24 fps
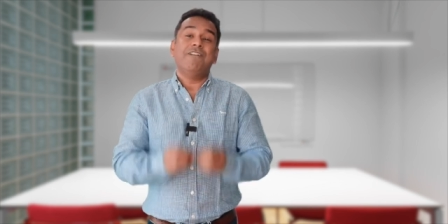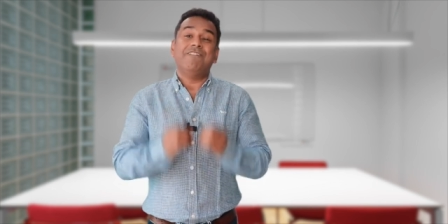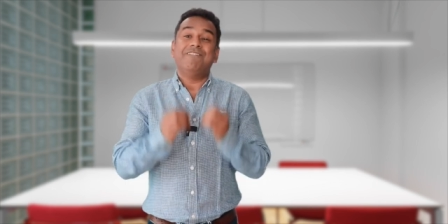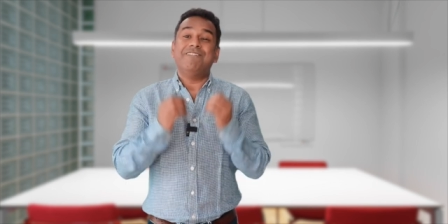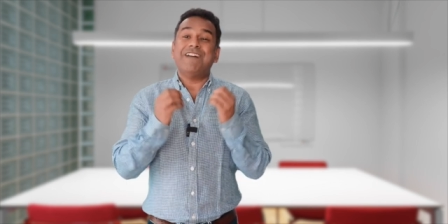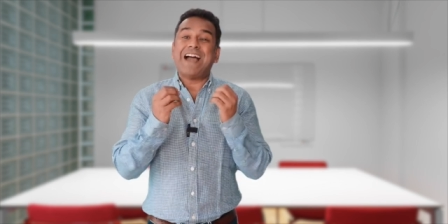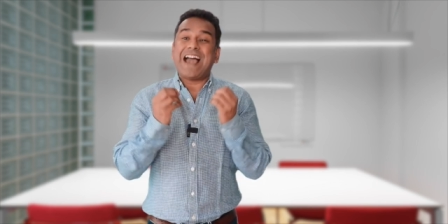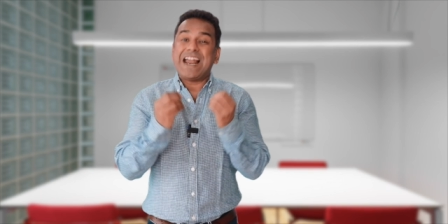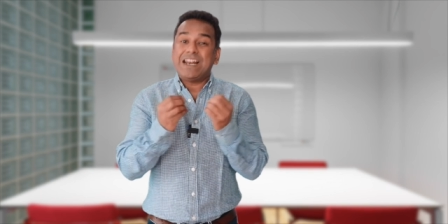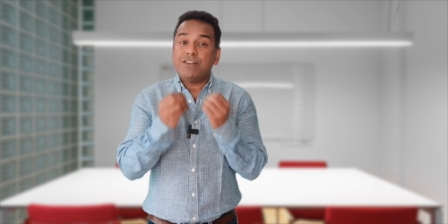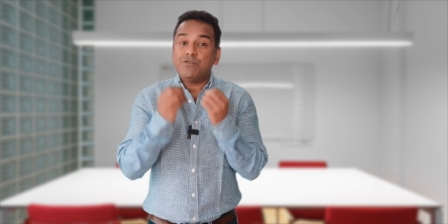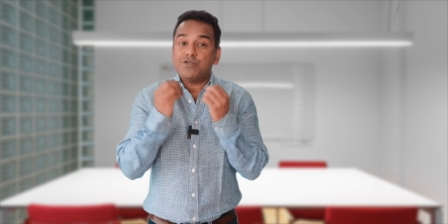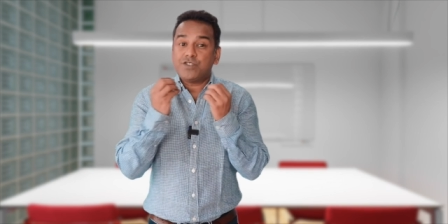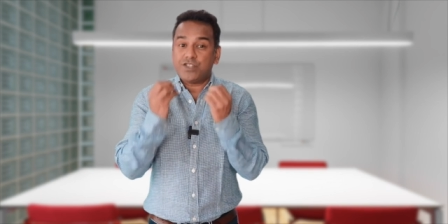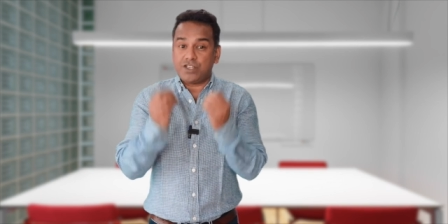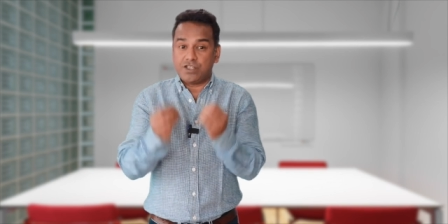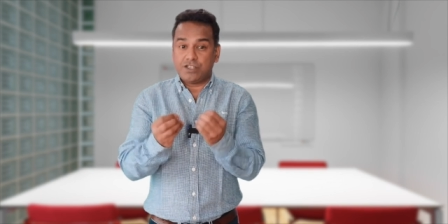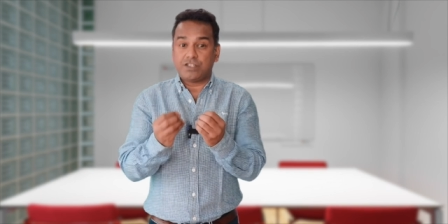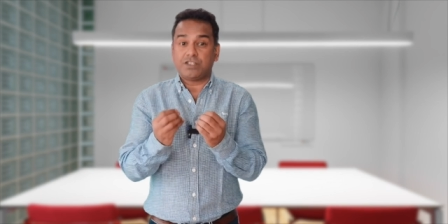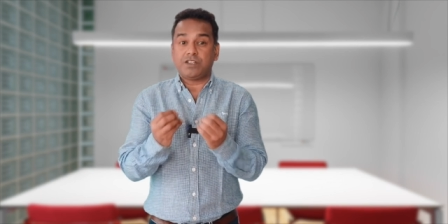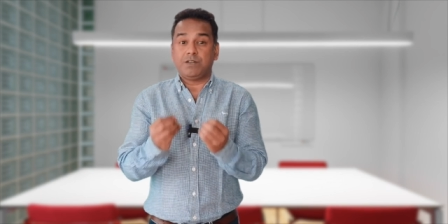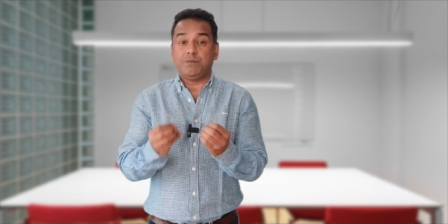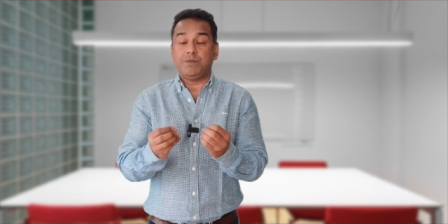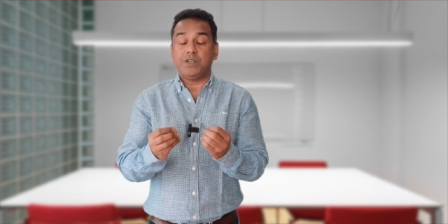Value
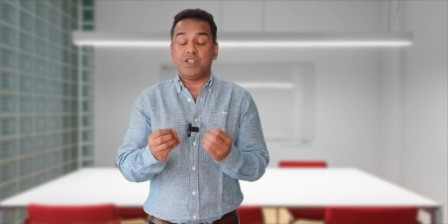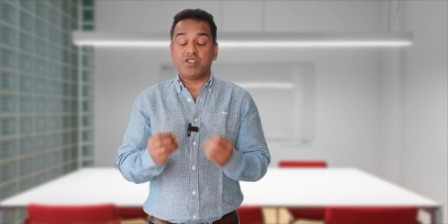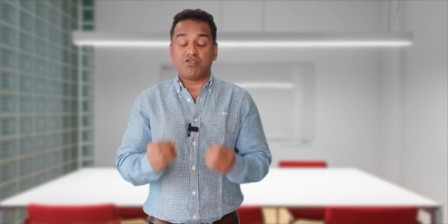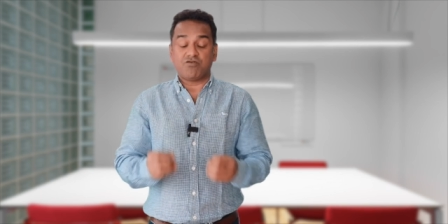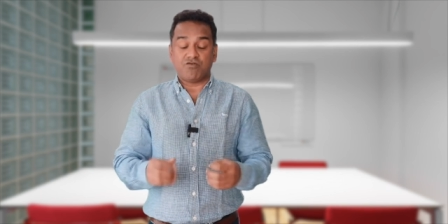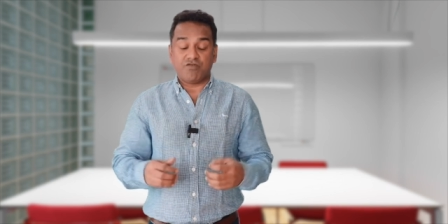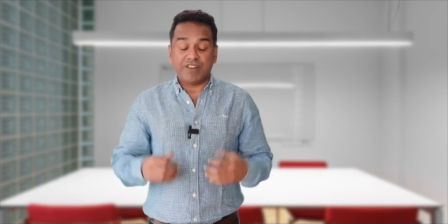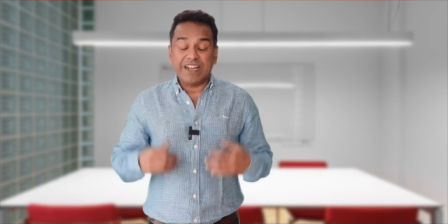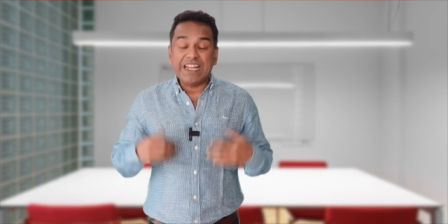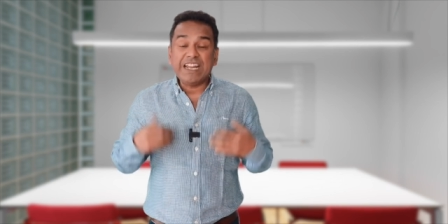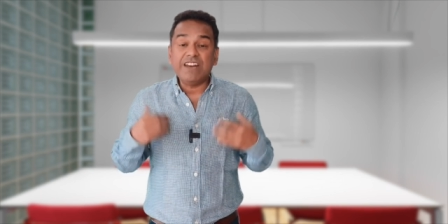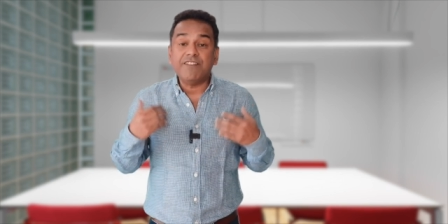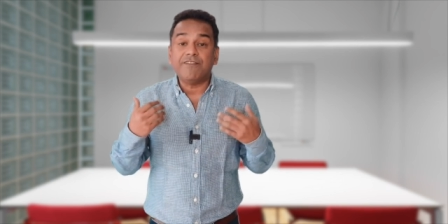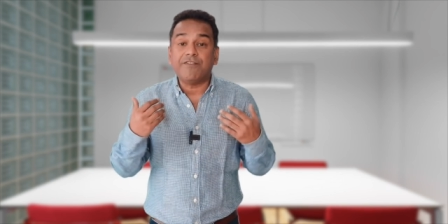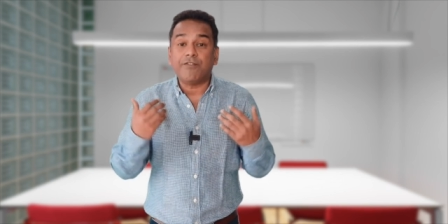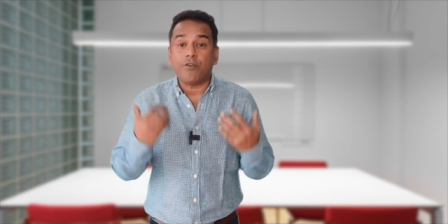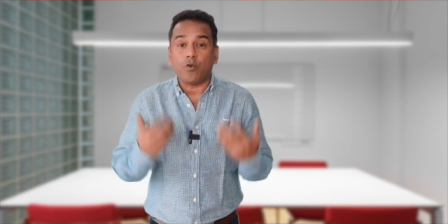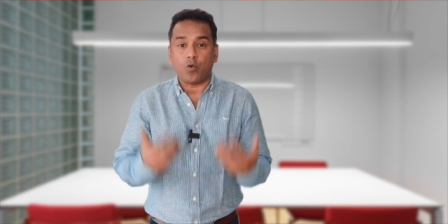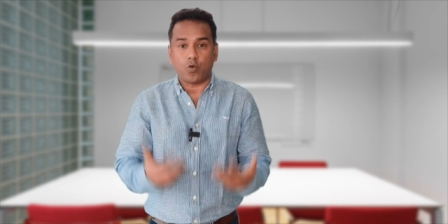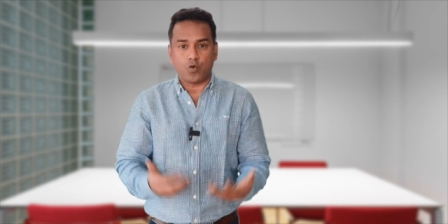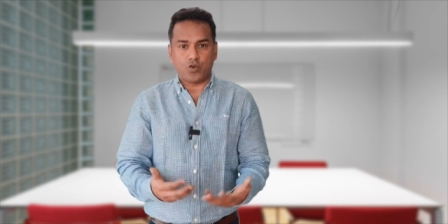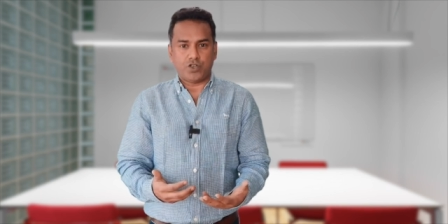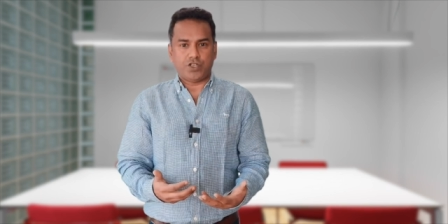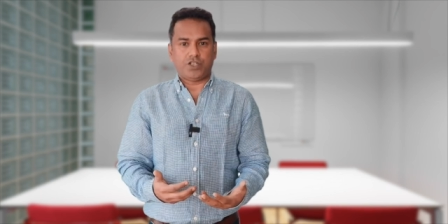system is
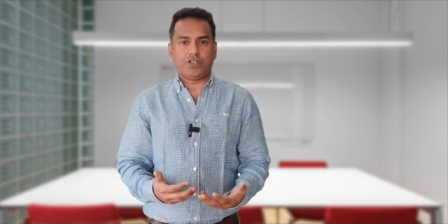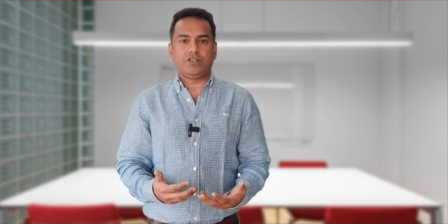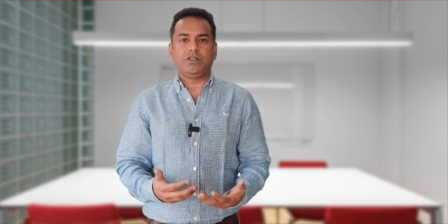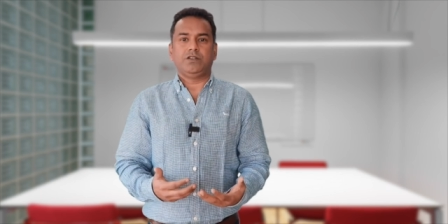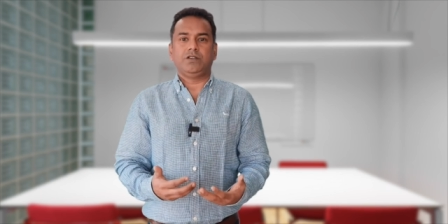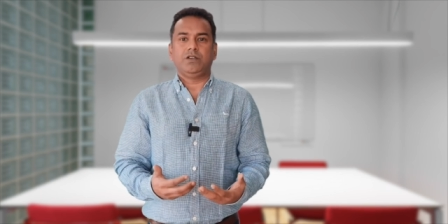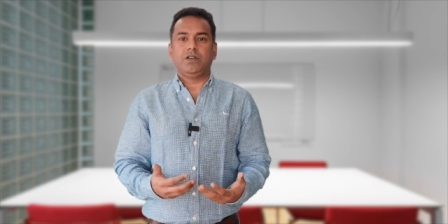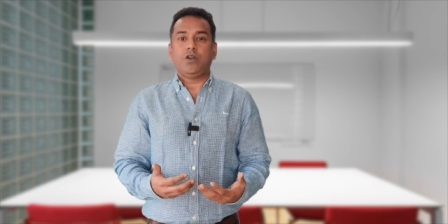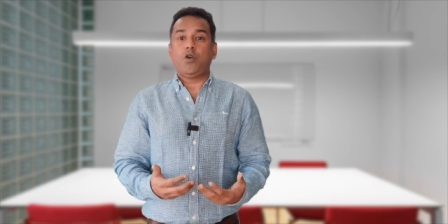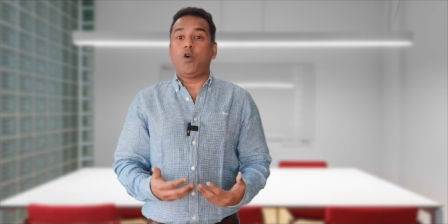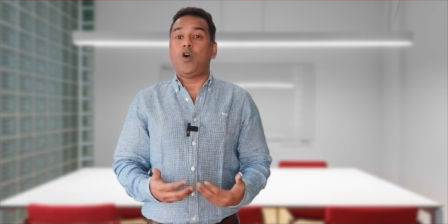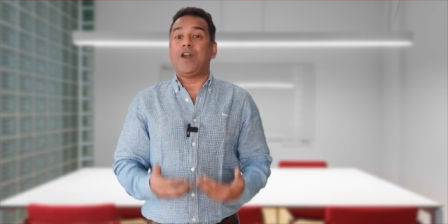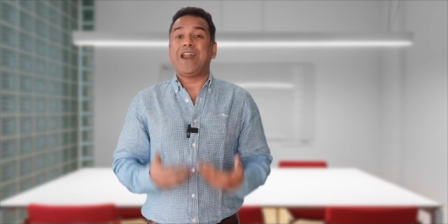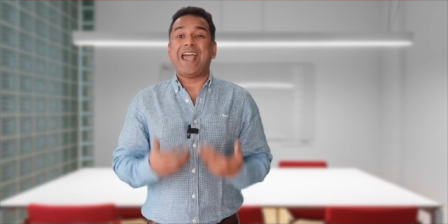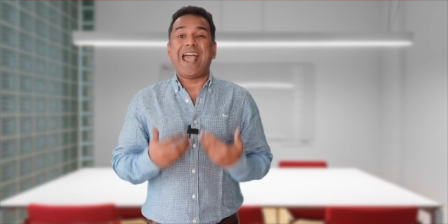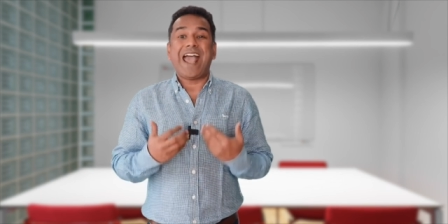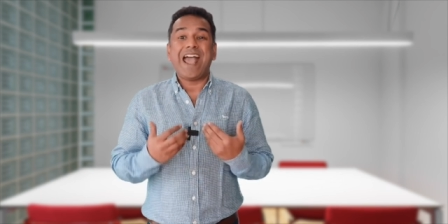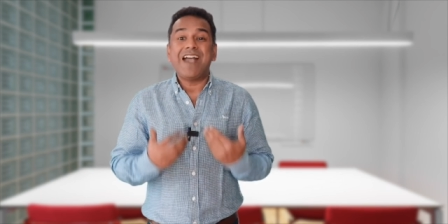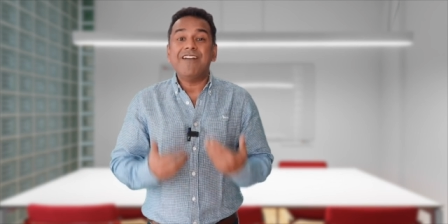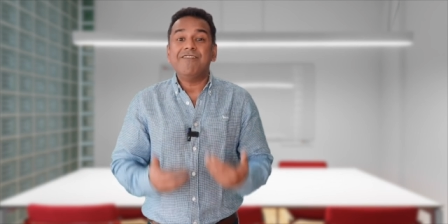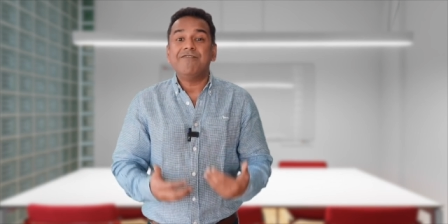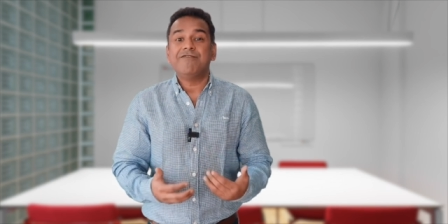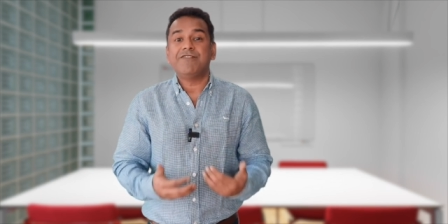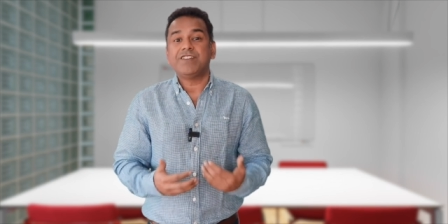reinforced on
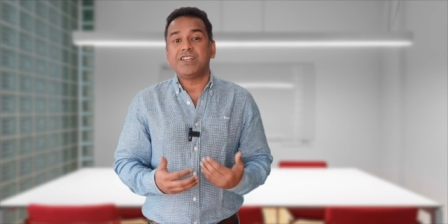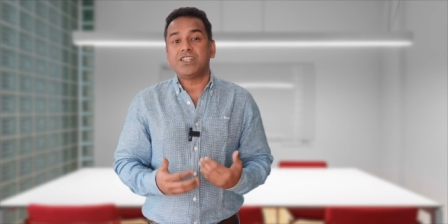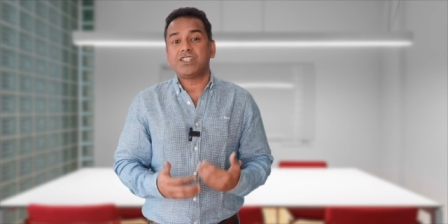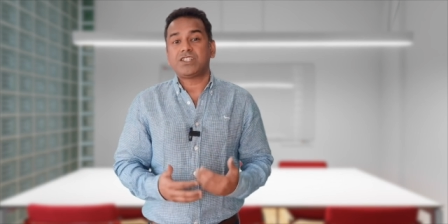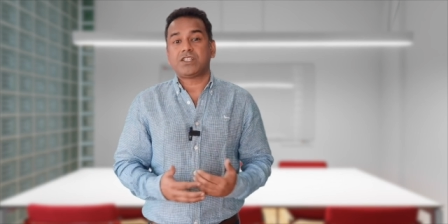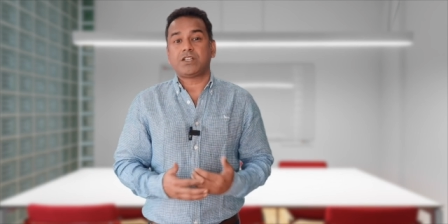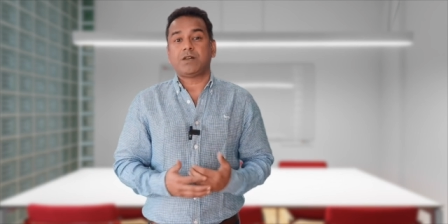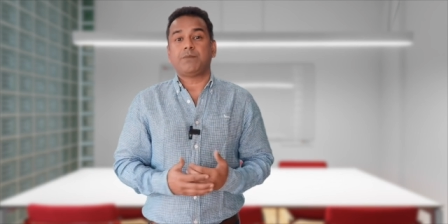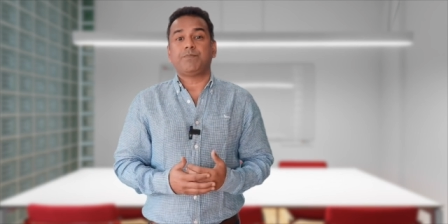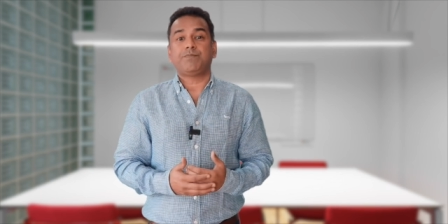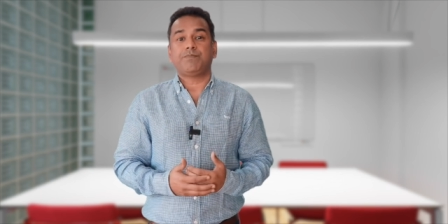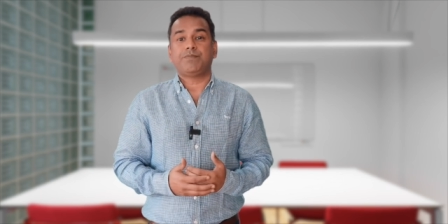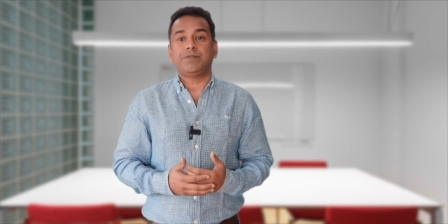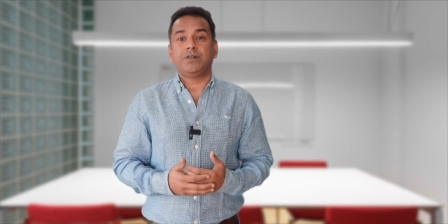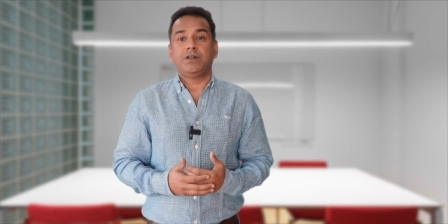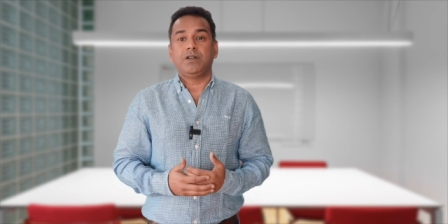every step